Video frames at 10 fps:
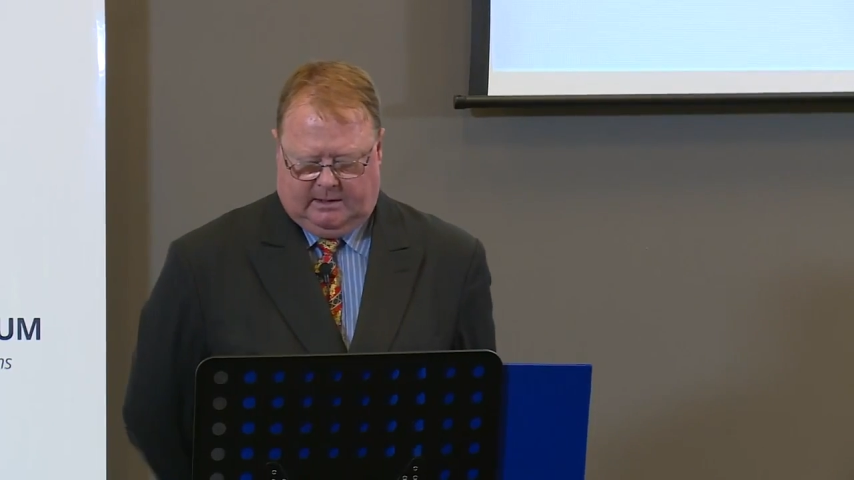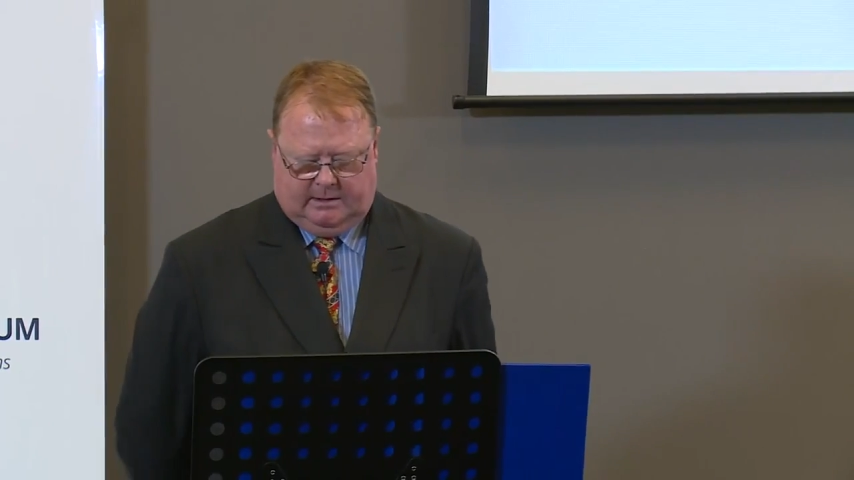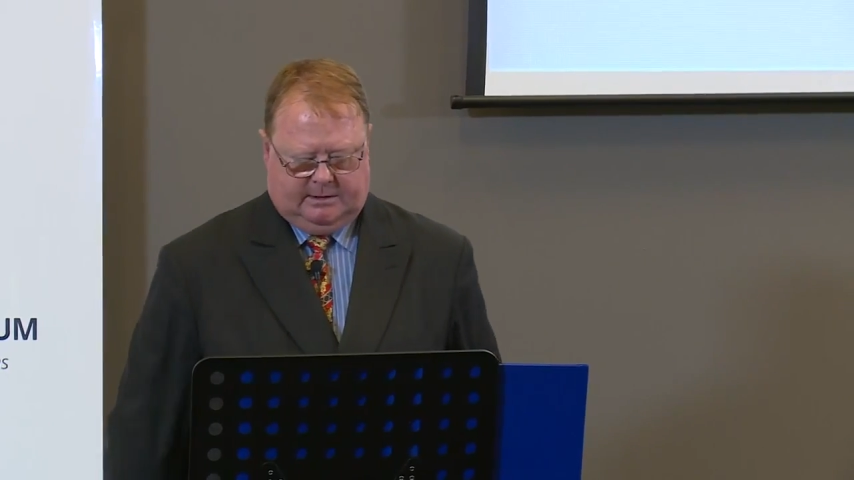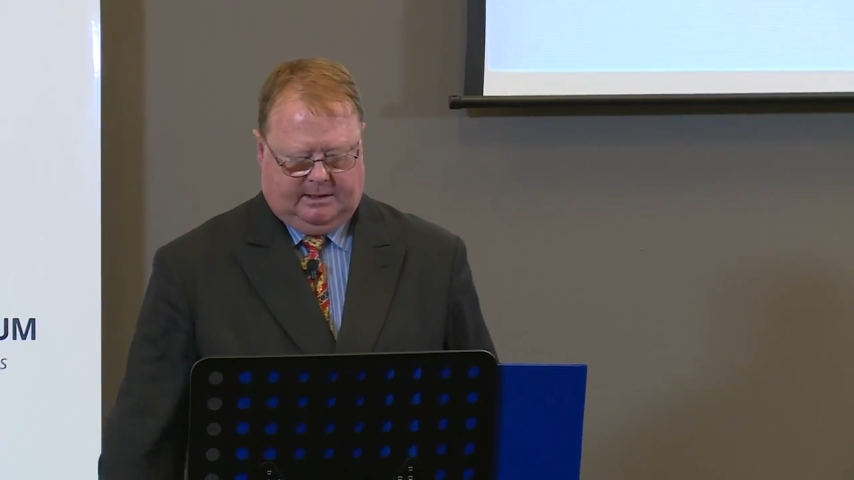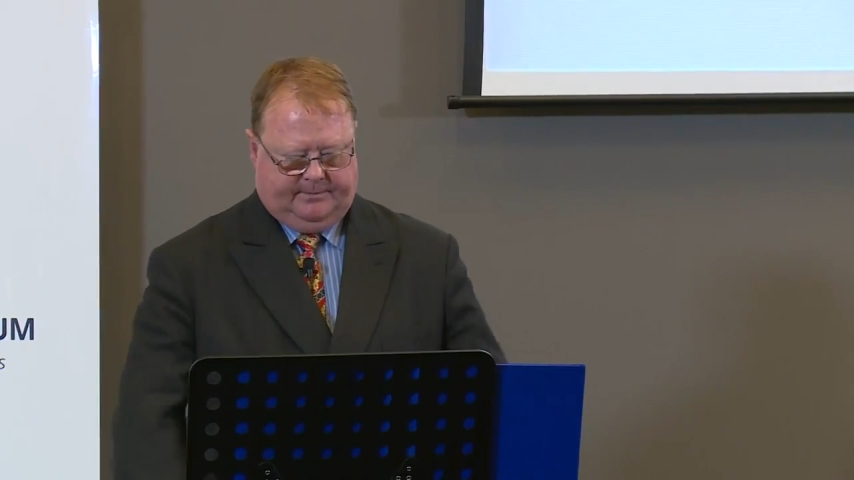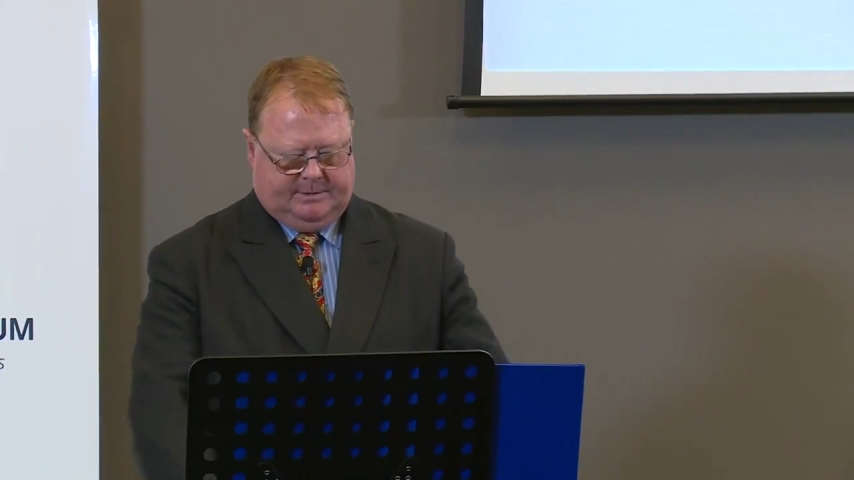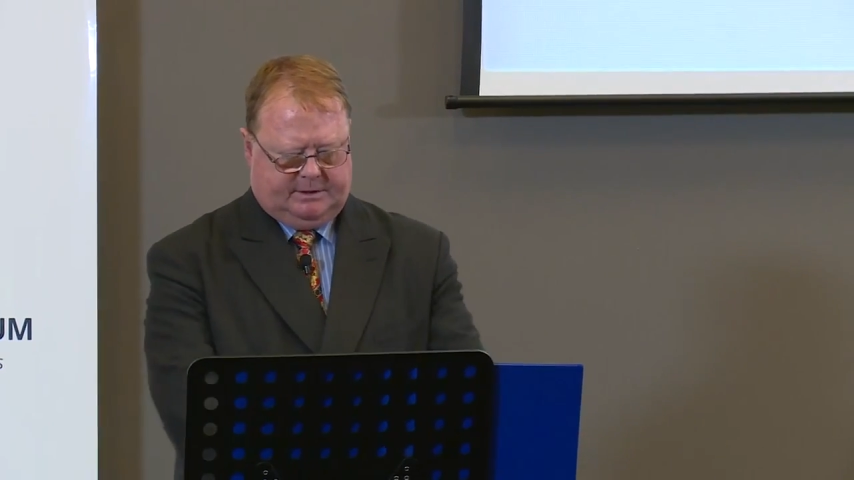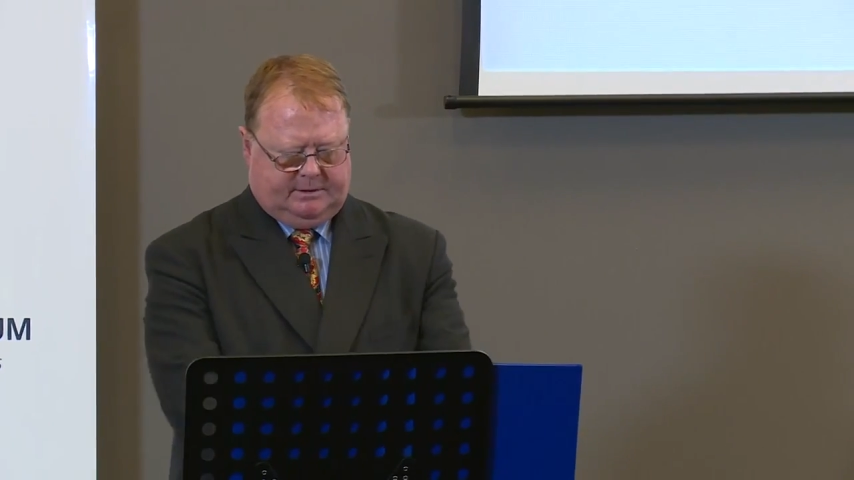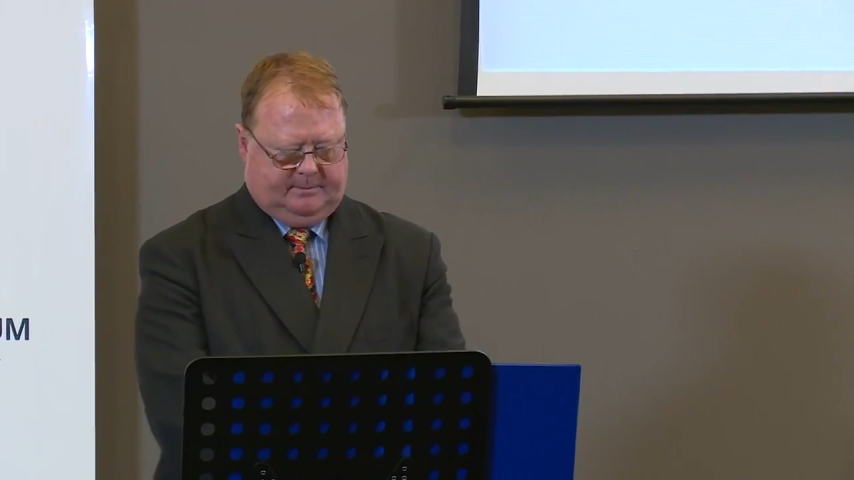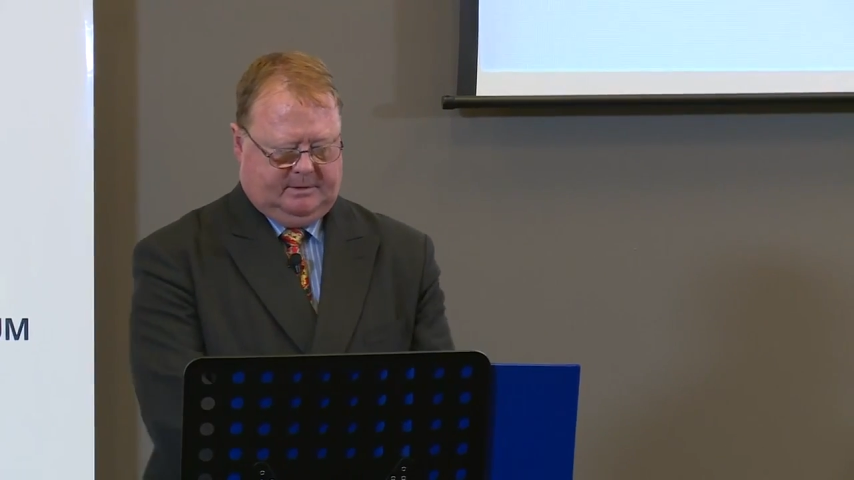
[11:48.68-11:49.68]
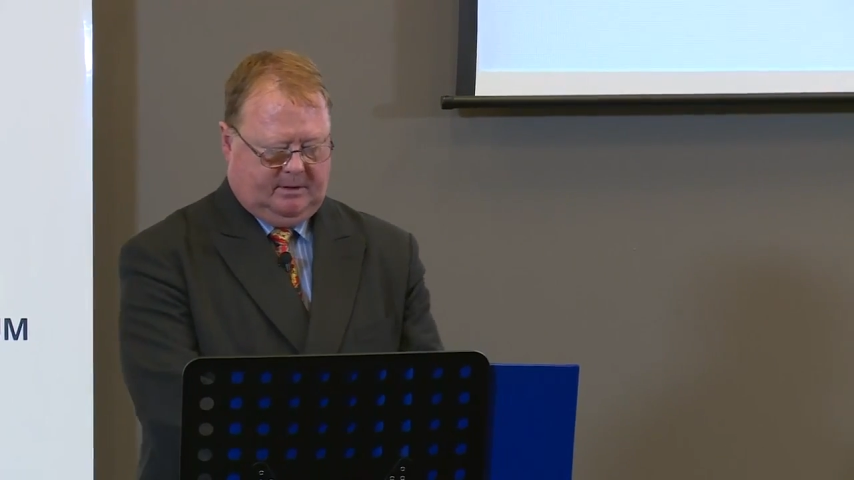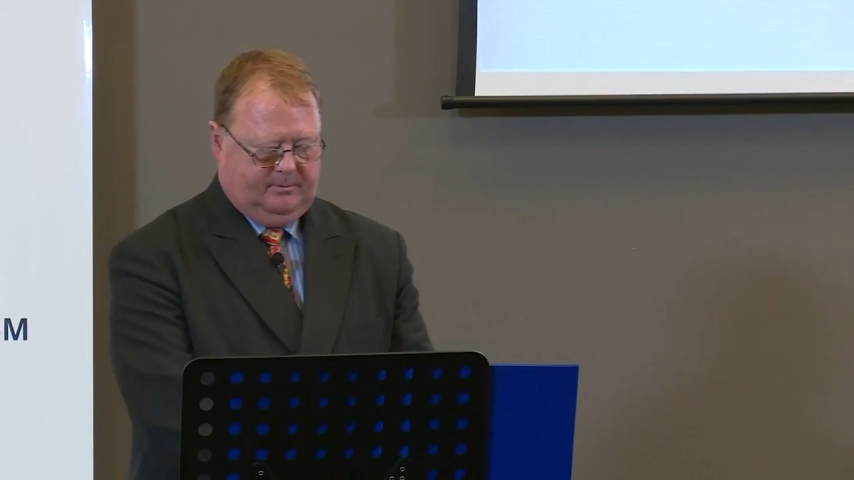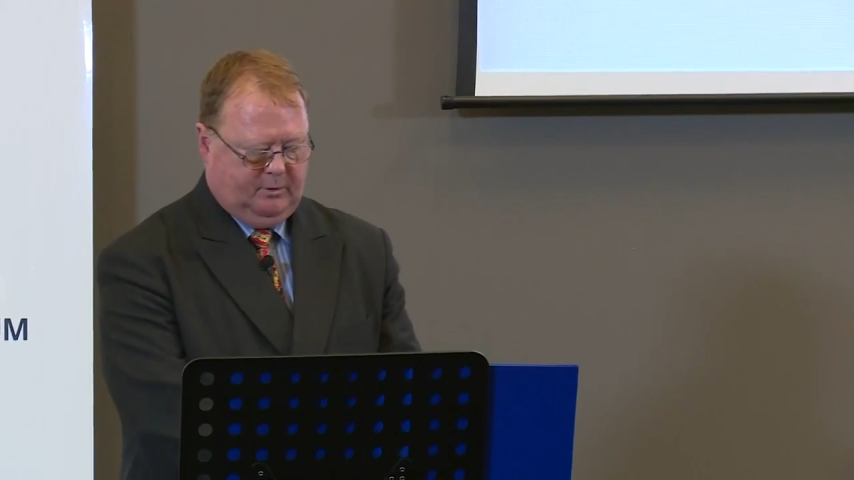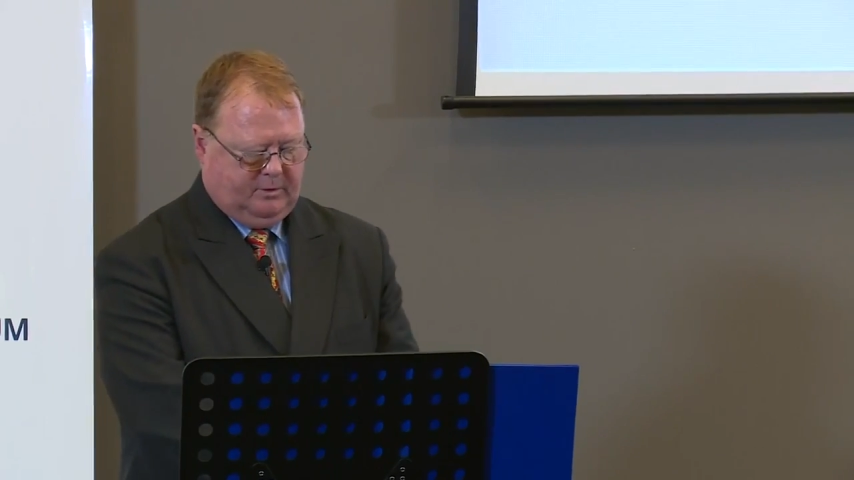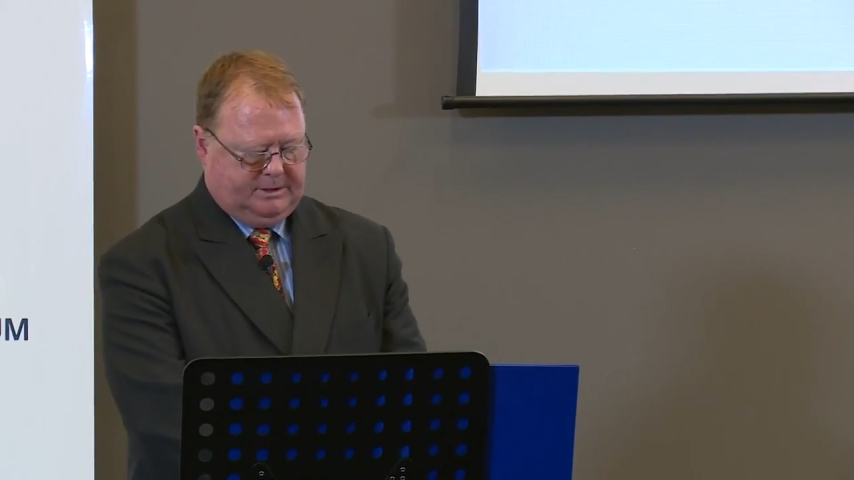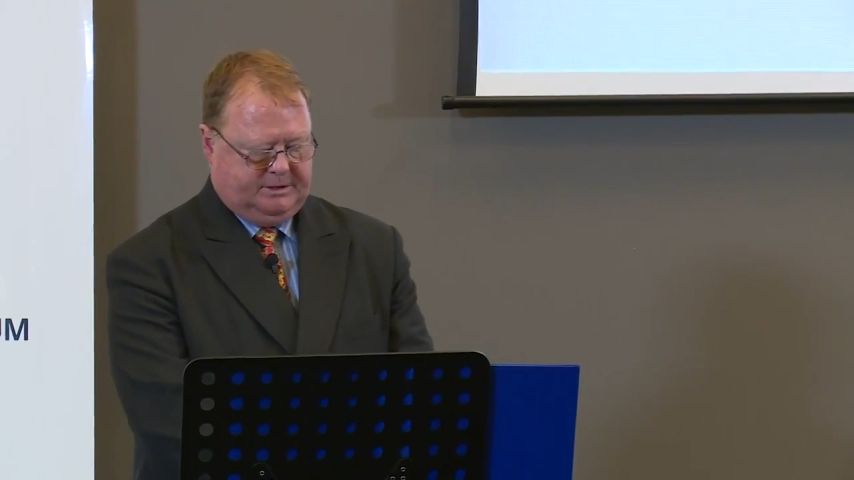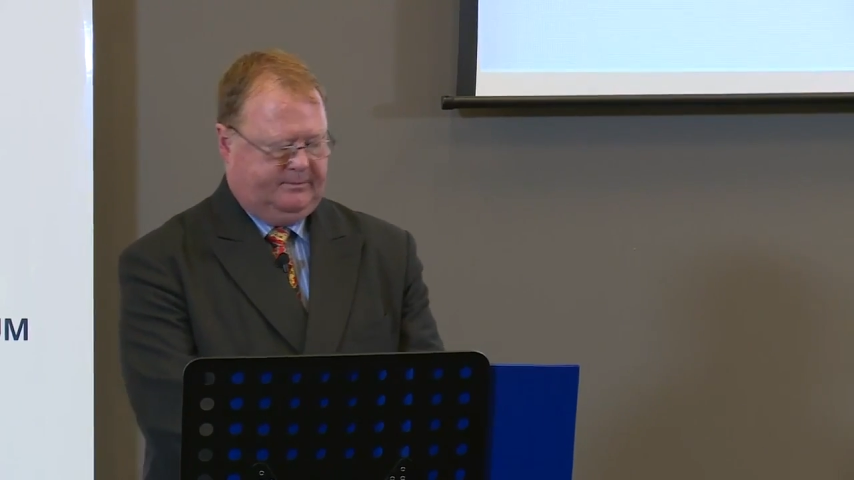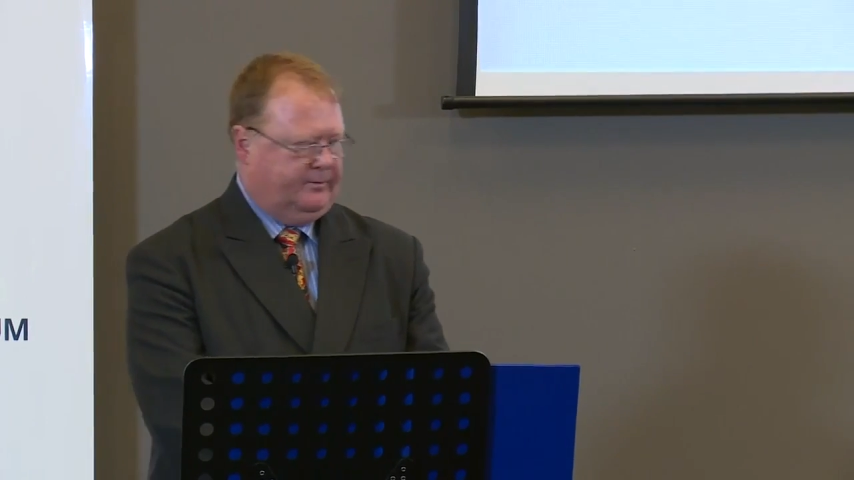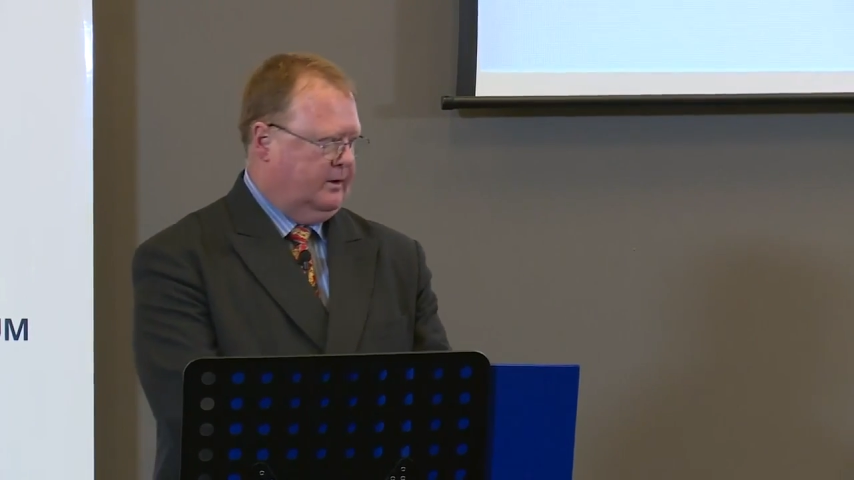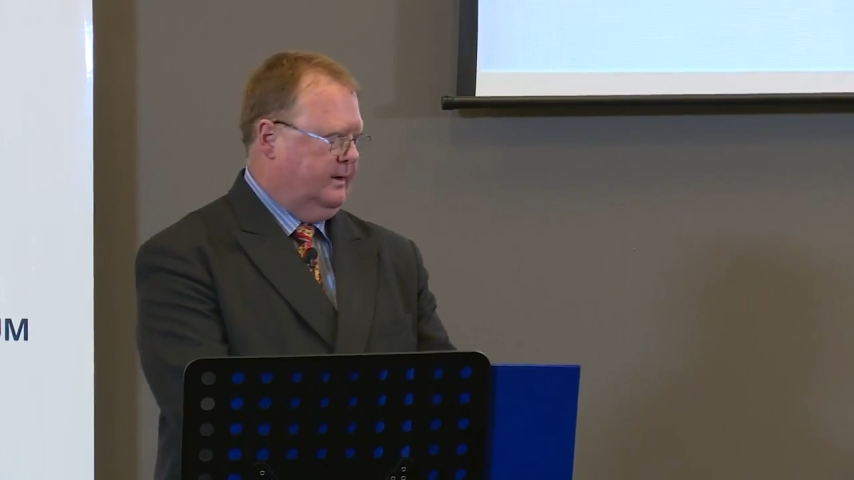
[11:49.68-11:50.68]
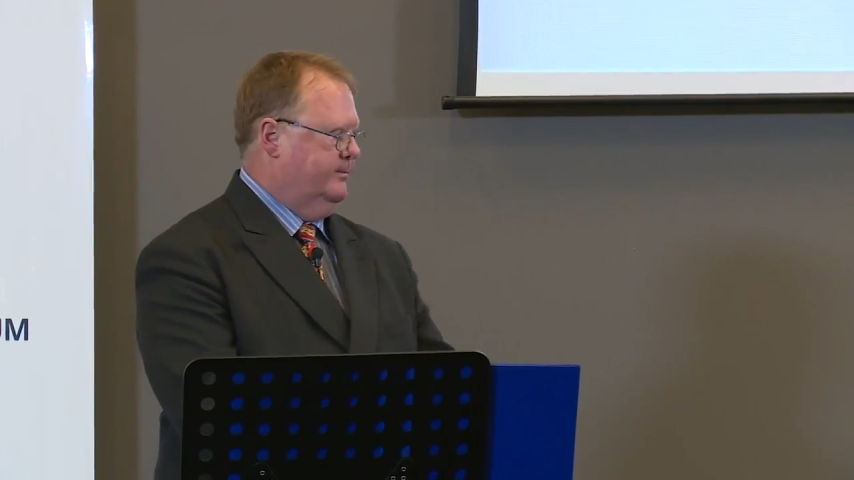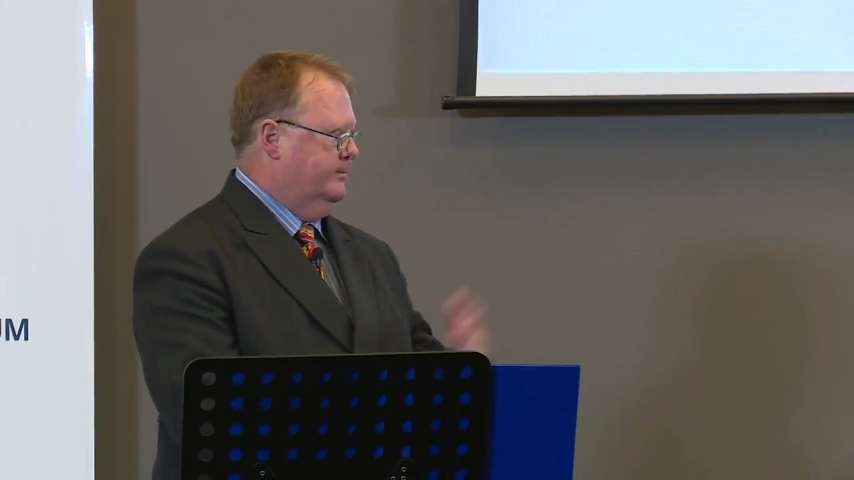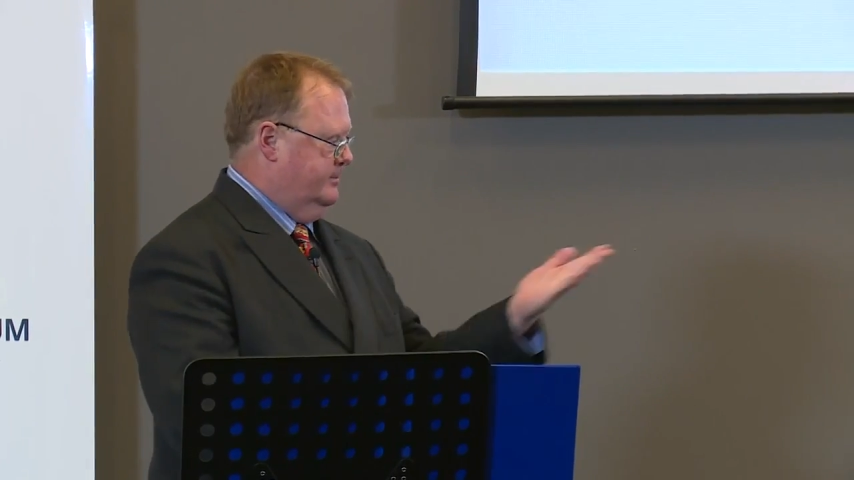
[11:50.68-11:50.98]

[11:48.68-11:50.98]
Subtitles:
So just a couple more questions before I